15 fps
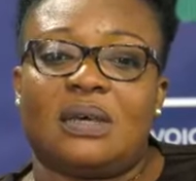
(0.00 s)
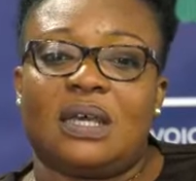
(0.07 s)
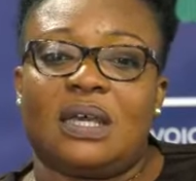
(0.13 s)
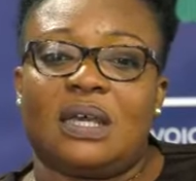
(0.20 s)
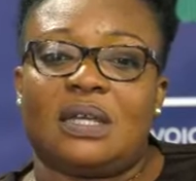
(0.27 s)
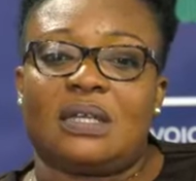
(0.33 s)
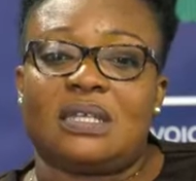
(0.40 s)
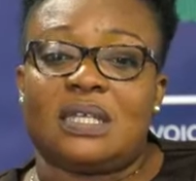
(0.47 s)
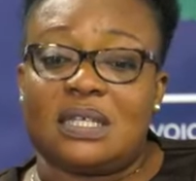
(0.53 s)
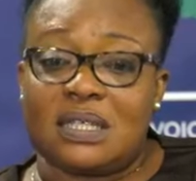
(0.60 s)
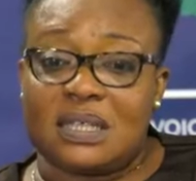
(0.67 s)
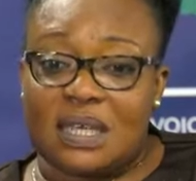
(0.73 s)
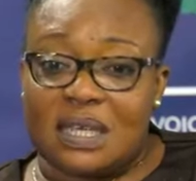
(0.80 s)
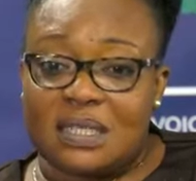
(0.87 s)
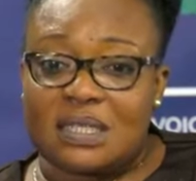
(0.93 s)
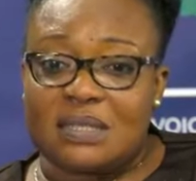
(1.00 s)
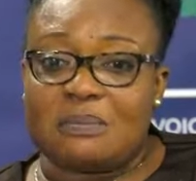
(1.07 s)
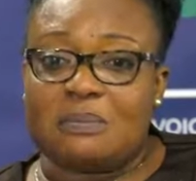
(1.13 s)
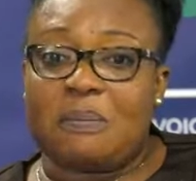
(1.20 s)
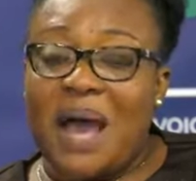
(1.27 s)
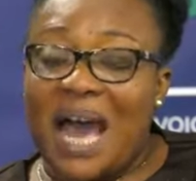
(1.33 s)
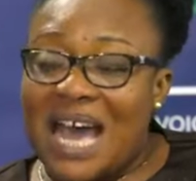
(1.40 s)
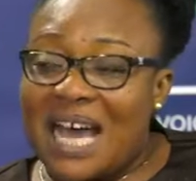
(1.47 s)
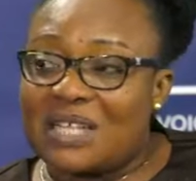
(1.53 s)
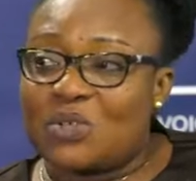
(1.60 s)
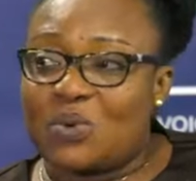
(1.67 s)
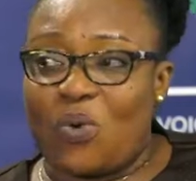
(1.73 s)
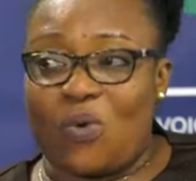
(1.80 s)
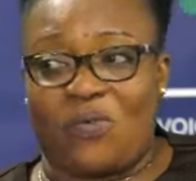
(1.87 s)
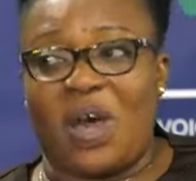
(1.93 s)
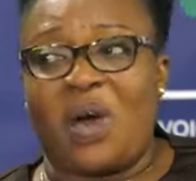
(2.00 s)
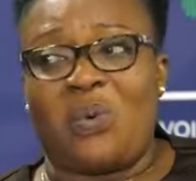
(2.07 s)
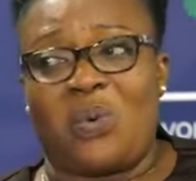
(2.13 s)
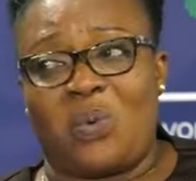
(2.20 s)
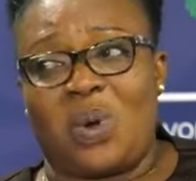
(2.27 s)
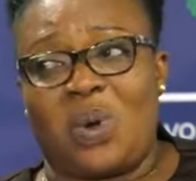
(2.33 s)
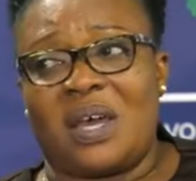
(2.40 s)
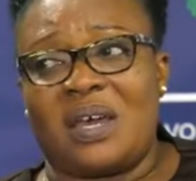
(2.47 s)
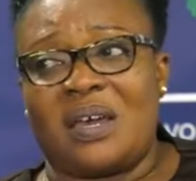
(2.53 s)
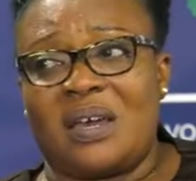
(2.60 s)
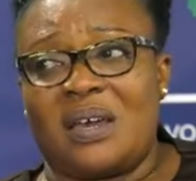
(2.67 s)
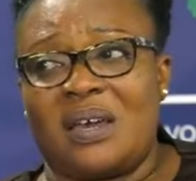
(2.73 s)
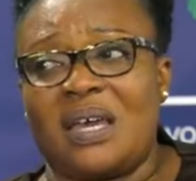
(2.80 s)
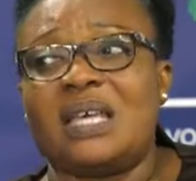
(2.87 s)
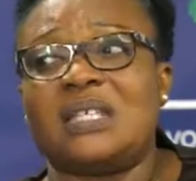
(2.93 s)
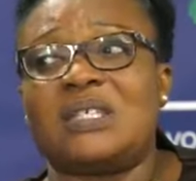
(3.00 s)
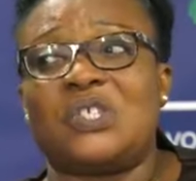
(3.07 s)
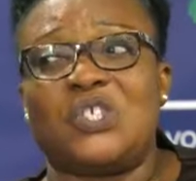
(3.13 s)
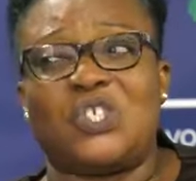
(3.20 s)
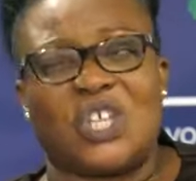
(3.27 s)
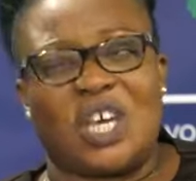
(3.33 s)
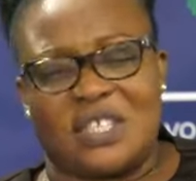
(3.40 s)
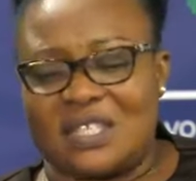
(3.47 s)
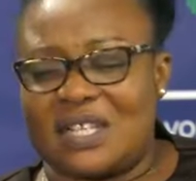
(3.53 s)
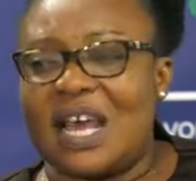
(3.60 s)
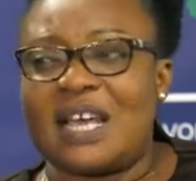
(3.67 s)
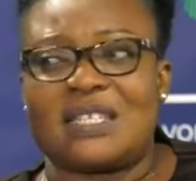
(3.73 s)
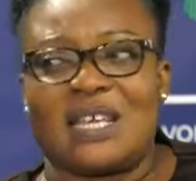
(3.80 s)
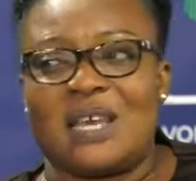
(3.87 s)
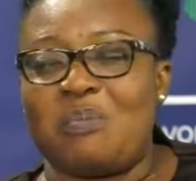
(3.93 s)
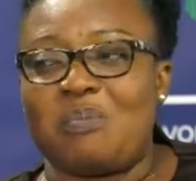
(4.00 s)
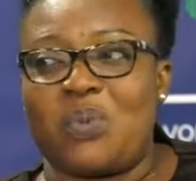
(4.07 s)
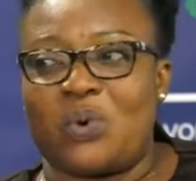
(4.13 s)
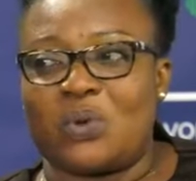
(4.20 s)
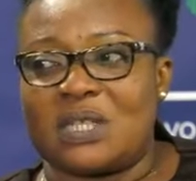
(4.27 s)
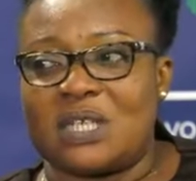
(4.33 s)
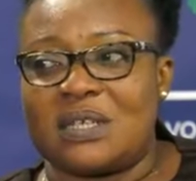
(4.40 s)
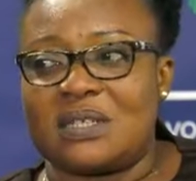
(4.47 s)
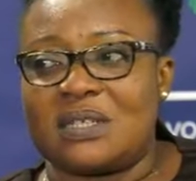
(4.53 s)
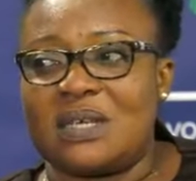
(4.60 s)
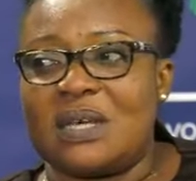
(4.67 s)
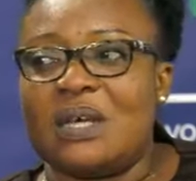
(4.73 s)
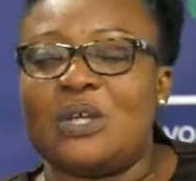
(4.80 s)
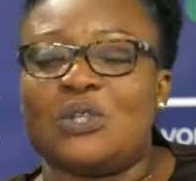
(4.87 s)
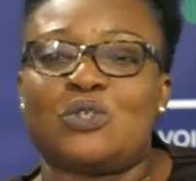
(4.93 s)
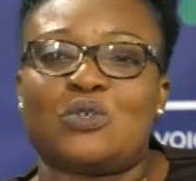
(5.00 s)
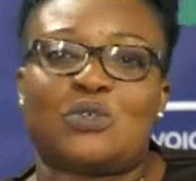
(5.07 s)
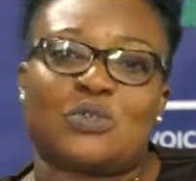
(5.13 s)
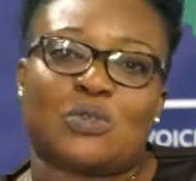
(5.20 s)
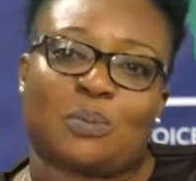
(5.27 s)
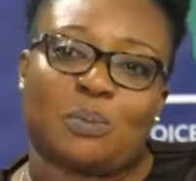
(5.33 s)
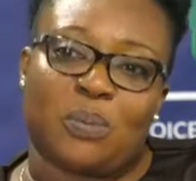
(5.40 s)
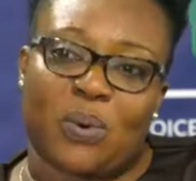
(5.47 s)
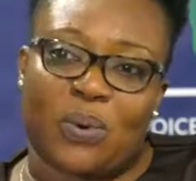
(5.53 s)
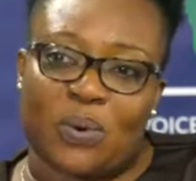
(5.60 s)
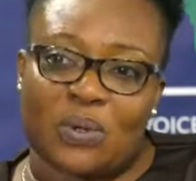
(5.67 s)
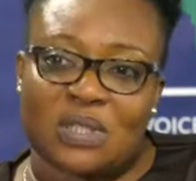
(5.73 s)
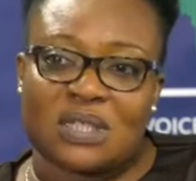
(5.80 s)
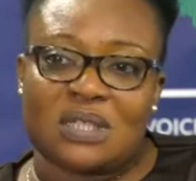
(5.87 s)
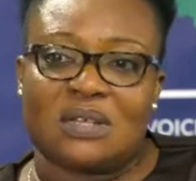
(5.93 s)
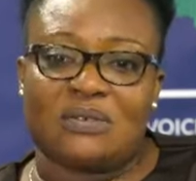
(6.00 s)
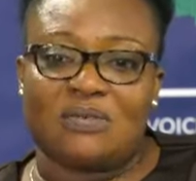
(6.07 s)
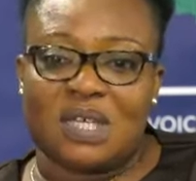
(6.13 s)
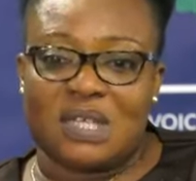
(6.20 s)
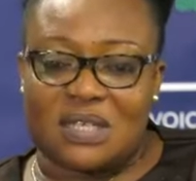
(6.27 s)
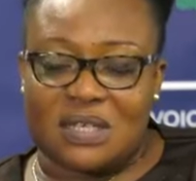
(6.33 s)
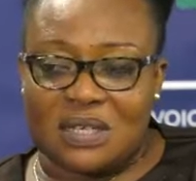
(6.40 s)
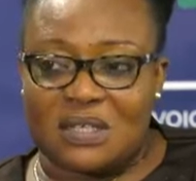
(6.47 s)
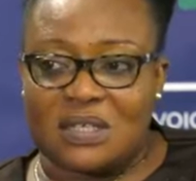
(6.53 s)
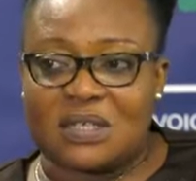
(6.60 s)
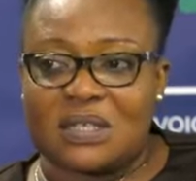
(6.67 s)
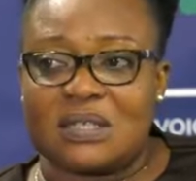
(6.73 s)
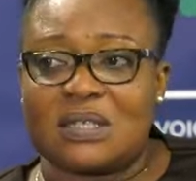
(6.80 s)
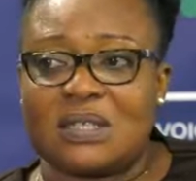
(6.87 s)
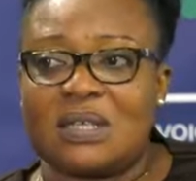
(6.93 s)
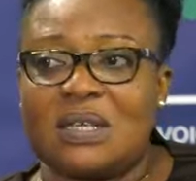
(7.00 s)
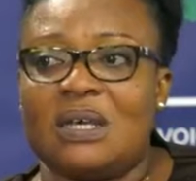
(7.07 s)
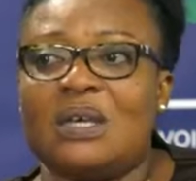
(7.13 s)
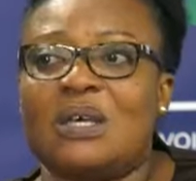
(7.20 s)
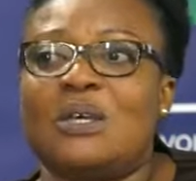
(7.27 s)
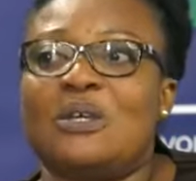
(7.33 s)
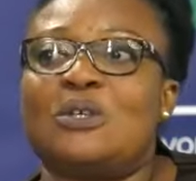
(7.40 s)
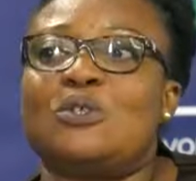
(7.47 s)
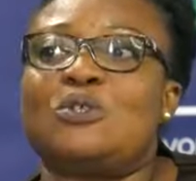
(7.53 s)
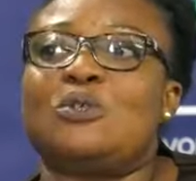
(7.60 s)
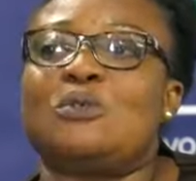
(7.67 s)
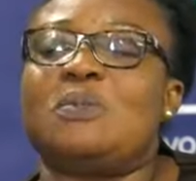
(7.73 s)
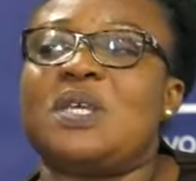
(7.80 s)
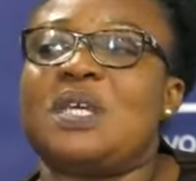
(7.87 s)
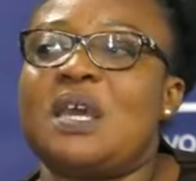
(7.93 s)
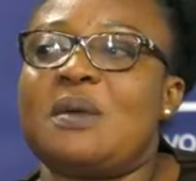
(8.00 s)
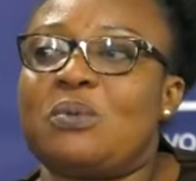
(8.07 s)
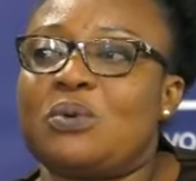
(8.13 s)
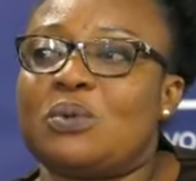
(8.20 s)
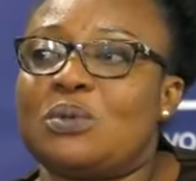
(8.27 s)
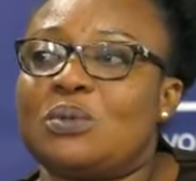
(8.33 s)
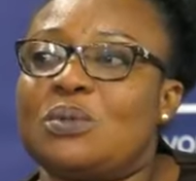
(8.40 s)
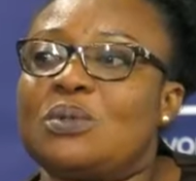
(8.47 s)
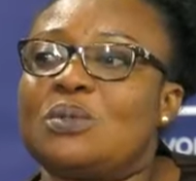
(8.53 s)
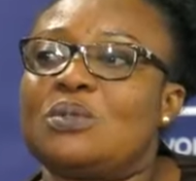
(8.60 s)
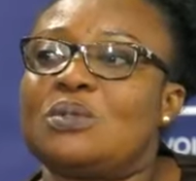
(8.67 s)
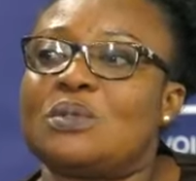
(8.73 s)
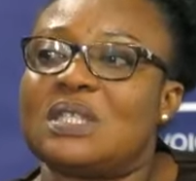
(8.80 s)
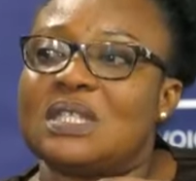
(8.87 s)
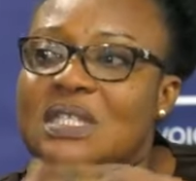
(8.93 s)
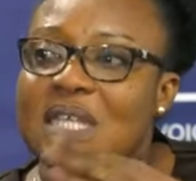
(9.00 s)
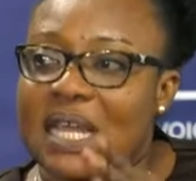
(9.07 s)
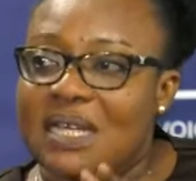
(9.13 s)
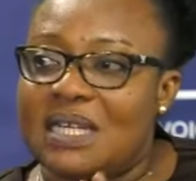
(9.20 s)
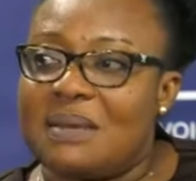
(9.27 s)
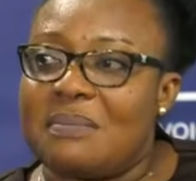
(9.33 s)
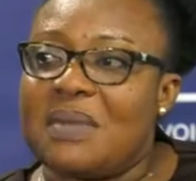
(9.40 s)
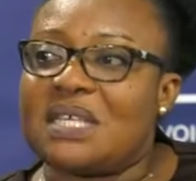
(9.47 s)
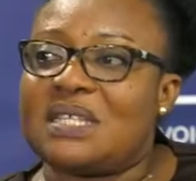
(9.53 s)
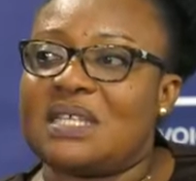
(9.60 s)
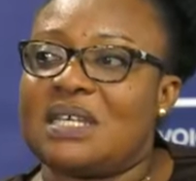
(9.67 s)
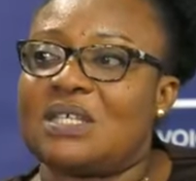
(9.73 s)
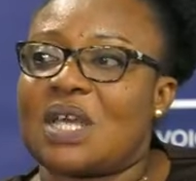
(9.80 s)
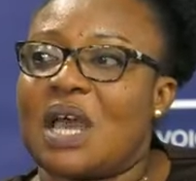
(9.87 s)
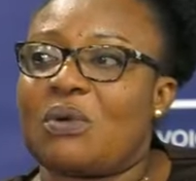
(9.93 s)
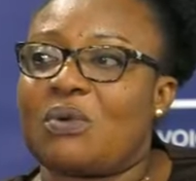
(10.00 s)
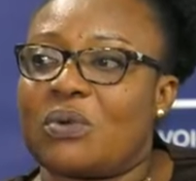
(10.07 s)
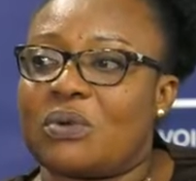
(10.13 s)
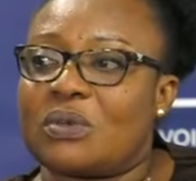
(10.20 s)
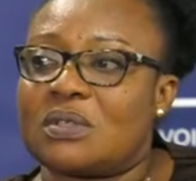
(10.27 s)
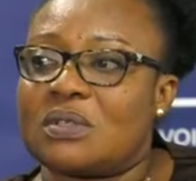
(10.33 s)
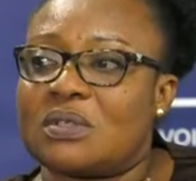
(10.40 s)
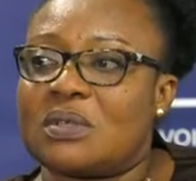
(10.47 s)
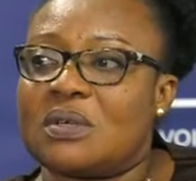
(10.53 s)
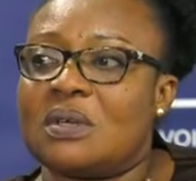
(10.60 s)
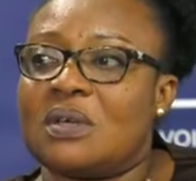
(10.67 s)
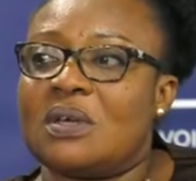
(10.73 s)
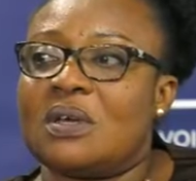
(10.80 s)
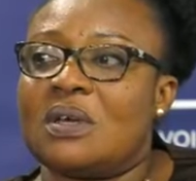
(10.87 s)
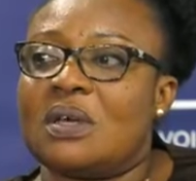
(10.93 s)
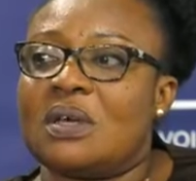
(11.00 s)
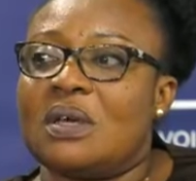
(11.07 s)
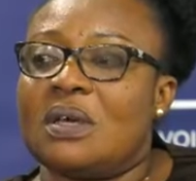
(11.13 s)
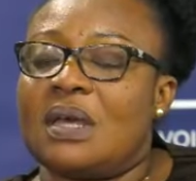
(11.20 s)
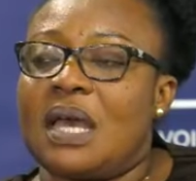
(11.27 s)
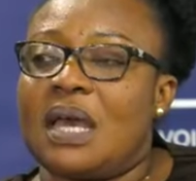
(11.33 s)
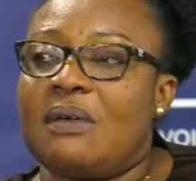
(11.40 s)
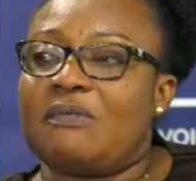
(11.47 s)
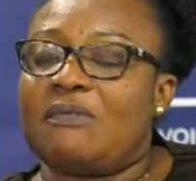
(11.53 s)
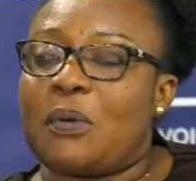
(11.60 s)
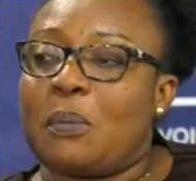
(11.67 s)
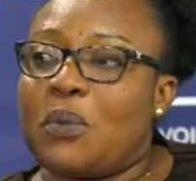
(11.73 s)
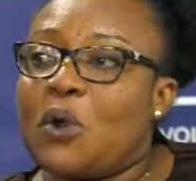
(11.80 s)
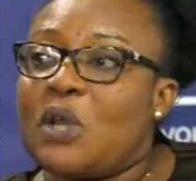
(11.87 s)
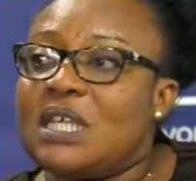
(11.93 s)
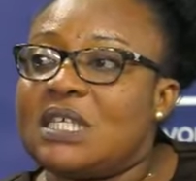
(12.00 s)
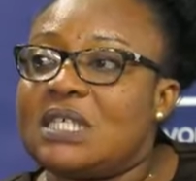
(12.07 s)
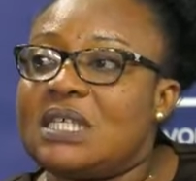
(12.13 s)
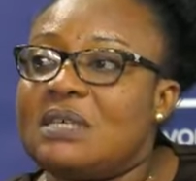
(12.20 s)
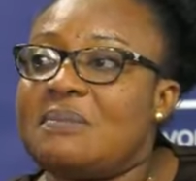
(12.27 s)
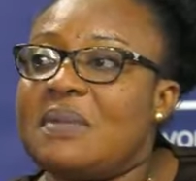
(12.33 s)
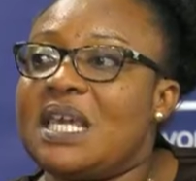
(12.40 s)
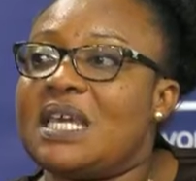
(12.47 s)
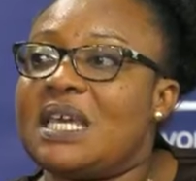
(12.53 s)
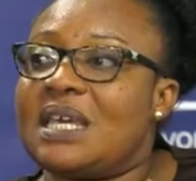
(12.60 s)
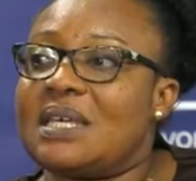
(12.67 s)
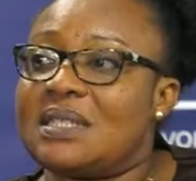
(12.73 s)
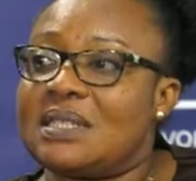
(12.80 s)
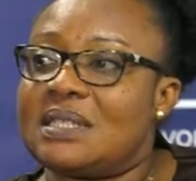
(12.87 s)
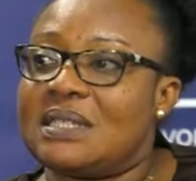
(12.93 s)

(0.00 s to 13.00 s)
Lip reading: this is part of our work. It's just as important to support the researchers to be able to send the message across. For policy makers,